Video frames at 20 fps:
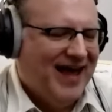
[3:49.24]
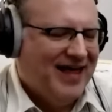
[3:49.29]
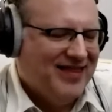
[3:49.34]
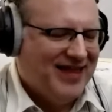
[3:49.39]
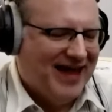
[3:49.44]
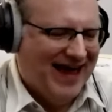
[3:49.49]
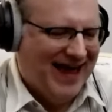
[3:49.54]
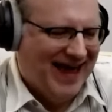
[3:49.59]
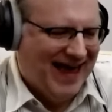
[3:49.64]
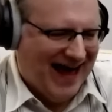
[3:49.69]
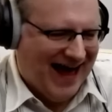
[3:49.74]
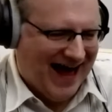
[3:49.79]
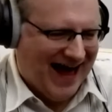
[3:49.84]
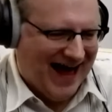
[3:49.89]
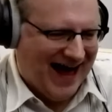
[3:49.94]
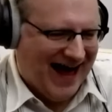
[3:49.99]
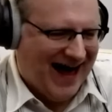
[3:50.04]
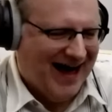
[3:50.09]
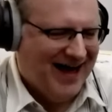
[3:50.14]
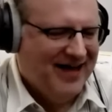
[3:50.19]

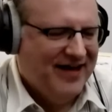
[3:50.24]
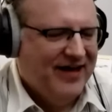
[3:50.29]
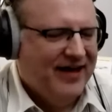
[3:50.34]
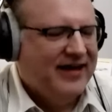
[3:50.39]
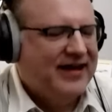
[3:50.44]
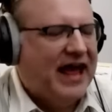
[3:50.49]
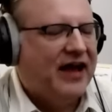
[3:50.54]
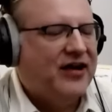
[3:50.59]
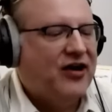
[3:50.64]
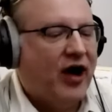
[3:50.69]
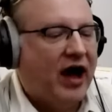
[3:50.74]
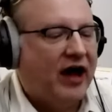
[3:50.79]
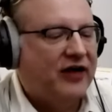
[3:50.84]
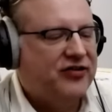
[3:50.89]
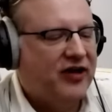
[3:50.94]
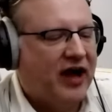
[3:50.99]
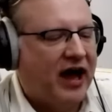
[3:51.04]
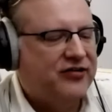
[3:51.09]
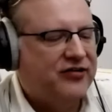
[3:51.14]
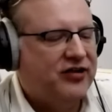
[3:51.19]
yeah, no, I
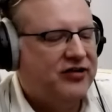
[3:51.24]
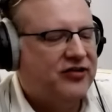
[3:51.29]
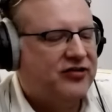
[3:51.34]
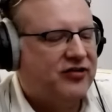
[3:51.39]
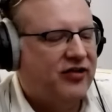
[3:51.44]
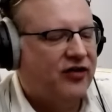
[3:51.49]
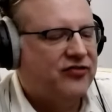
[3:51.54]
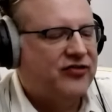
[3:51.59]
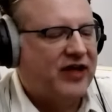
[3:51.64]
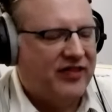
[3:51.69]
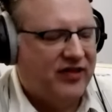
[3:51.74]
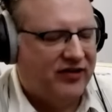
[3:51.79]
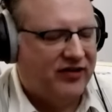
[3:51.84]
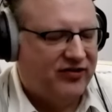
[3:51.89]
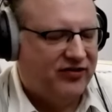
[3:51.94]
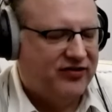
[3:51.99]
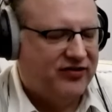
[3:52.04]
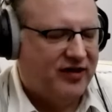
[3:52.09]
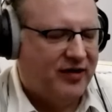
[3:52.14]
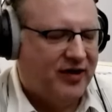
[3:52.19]
should, I should disclose that. This
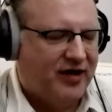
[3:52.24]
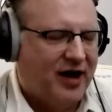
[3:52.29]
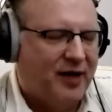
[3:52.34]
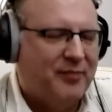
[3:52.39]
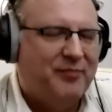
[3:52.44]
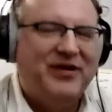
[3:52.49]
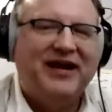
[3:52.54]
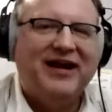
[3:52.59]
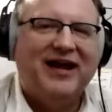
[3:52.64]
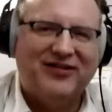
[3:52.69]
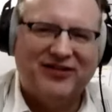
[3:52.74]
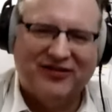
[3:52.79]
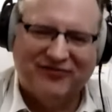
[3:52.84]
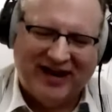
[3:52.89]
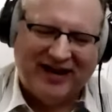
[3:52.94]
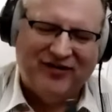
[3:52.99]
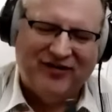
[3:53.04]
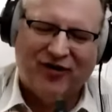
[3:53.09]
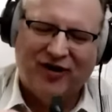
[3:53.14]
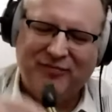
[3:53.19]
is a, a B as a
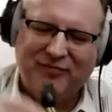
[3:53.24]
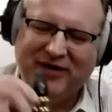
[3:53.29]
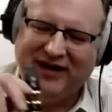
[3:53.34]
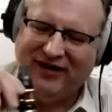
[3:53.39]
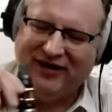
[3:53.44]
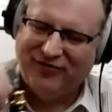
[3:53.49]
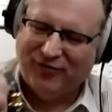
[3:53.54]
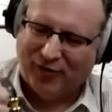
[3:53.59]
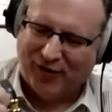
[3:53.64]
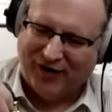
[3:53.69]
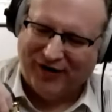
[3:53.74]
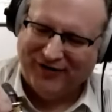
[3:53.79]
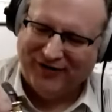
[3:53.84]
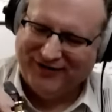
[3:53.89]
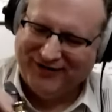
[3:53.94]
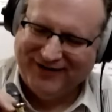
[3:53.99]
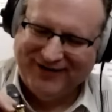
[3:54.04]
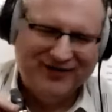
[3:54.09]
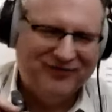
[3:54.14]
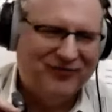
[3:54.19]
Vandoren BD4.
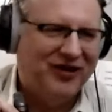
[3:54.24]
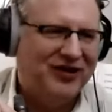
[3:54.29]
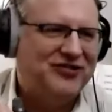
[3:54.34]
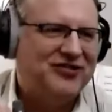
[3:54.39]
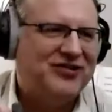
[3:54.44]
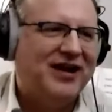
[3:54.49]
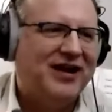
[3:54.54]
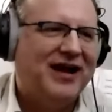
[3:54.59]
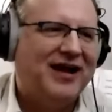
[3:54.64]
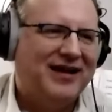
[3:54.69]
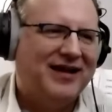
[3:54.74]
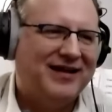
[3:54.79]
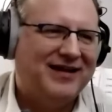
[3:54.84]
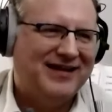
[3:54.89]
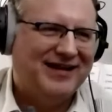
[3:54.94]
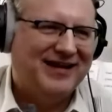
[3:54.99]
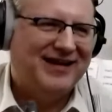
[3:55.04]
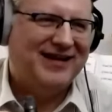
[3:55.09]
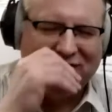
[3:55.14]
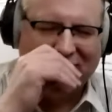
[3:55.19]
Yeah, which, I
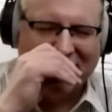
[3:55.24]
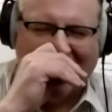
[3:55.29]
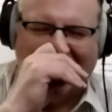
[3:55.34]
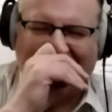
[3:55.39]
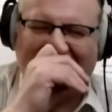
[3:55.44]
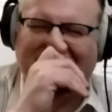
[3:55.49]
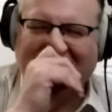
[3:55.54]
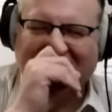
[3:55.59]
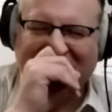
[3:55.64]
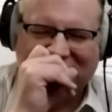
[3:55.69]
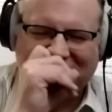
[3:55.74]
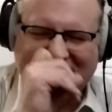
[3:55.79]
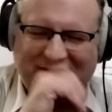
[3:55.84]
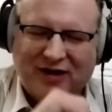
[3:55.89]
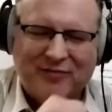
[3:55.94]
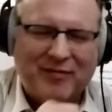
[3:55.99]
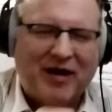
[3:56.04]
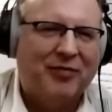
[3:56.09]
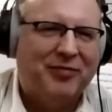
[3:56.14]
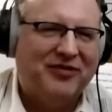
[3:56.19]
figured. I would love to see
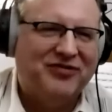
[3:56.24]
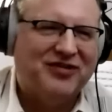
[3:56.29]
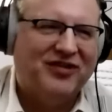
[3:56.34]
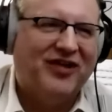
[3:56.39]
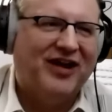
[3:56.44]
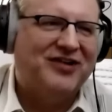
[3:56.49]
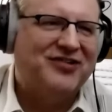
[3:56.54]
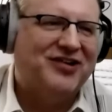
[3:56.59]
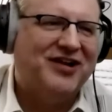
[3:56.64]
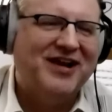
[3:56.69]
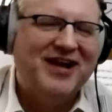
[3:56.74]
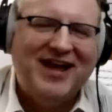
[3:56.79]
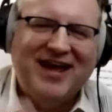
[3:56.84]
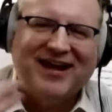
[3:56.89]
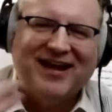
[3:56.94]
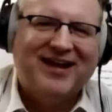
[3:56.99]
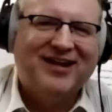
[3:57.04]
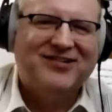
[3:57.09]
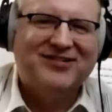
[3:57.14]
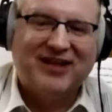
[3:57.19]
your mouthpiece collection
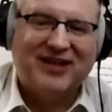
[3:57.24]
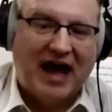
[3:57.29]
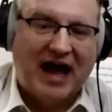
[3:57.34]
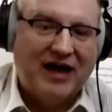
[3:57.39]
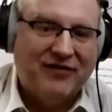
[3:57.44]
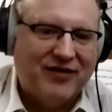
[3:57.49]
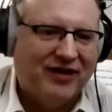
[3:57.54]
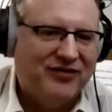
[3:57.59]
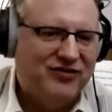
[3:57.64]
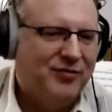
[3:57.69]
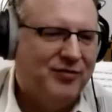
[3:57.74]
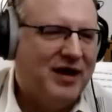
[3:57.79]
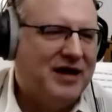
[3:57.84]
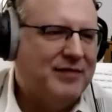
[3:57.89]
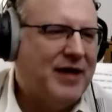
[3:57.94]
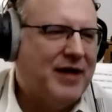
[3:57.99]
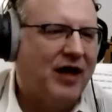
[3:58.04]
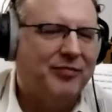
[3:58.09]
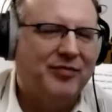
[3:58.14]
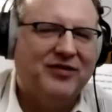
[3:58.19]
because I've got too many
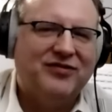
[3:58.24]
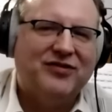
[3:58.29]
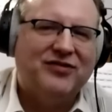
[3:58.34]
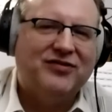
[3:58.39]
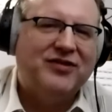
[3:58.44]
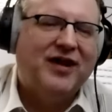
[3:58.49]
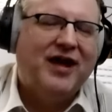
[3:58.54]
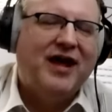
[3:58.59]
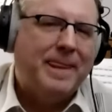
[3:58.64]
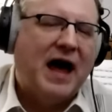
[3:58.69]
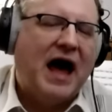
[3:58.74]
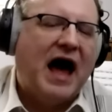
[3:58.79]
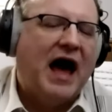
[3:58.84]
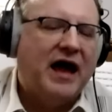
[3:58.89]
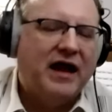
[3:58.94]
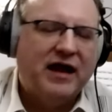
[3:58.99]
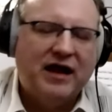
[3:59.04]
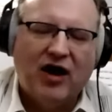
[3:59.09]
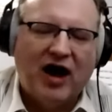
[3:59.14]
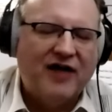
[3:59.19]
mouthpieces. I,
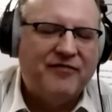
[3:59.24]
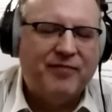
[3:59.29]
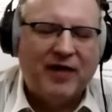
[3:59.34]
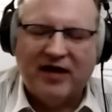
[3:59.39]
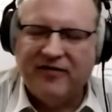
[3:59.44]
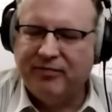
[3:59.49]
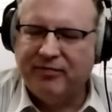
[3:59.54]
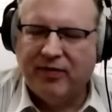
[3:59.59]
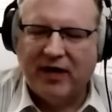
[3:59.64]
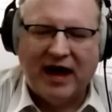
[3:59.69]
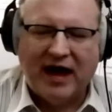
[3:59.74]
you know, I've, I've,